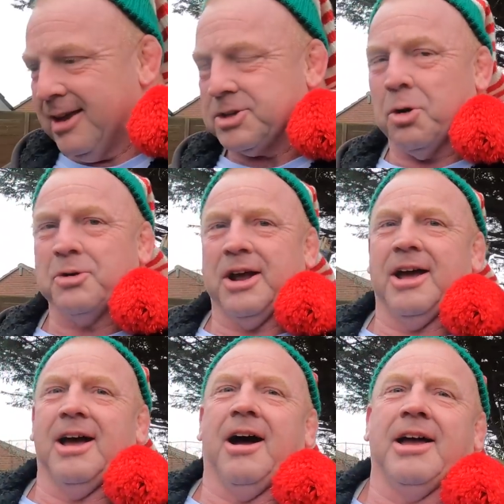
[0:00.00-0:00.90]
It's called,
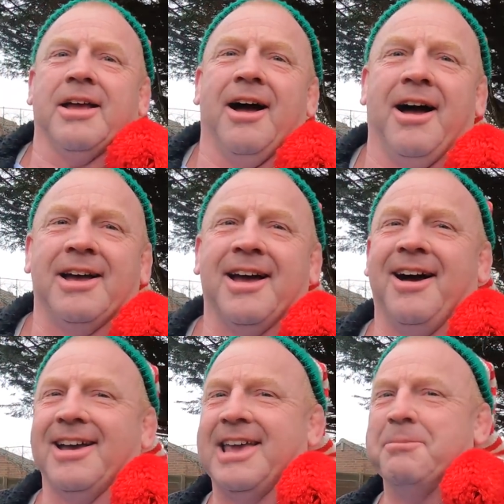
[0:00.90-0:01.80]

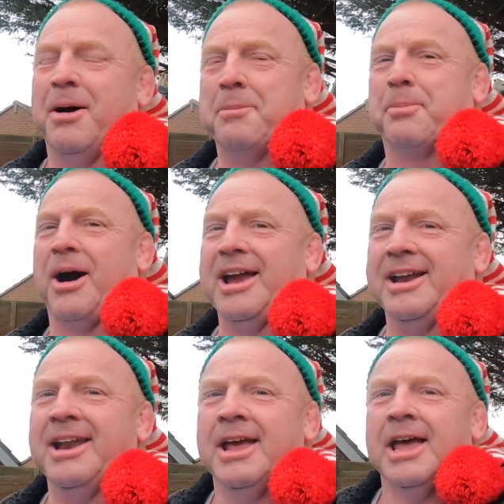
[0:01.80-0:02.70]
I keep the
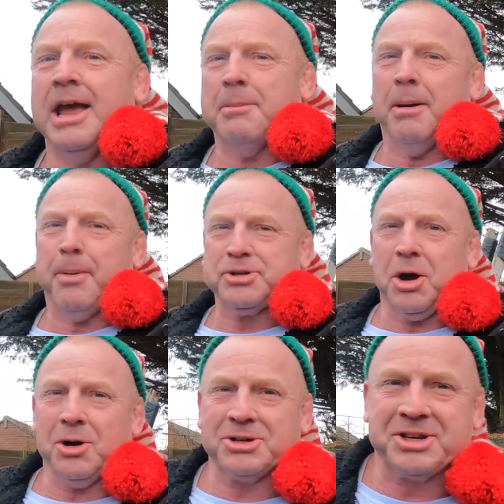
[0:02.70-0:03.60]
brain in my
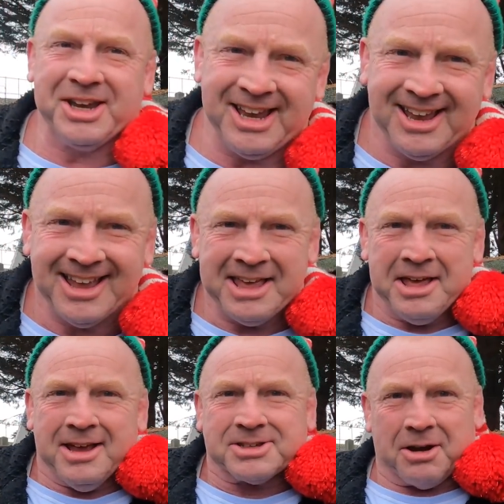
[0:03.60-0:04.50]
buttocks.
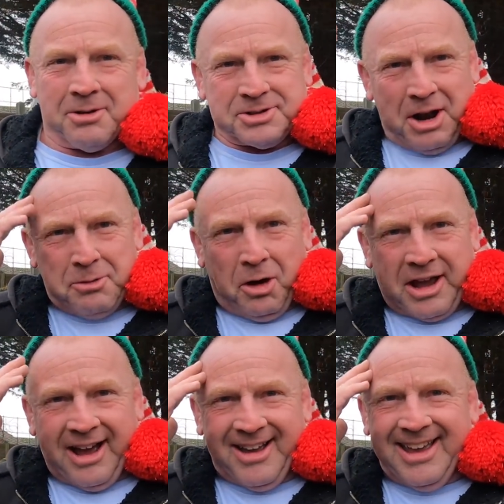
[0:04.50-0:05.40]
So there's no
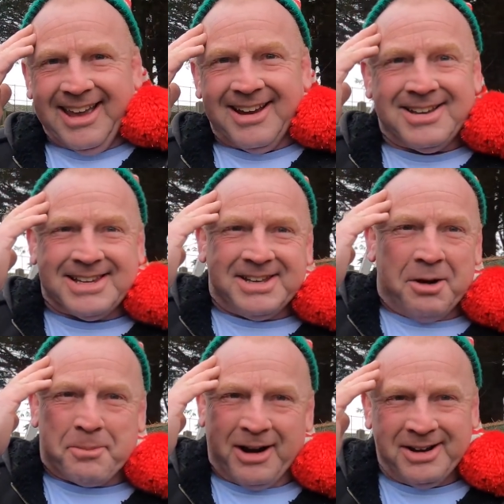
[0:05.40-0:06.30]
knockout here because there's
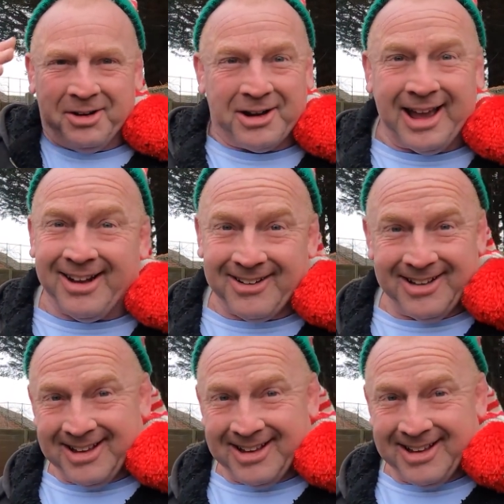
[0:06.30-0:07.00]
no brain to knock out.